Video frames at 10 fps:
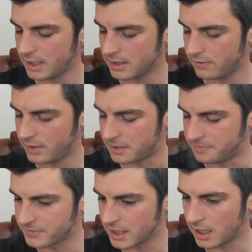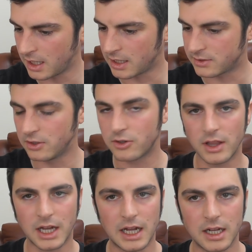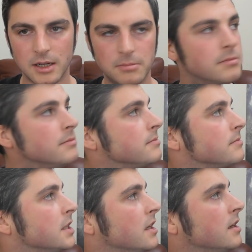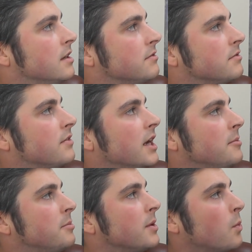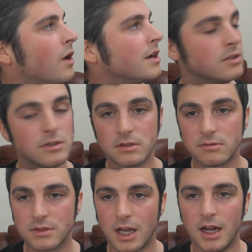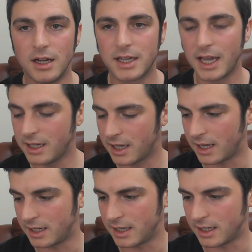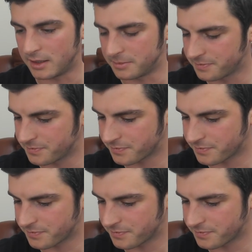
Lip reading: It's lovely. Still got that Vape Wild King Cake in here.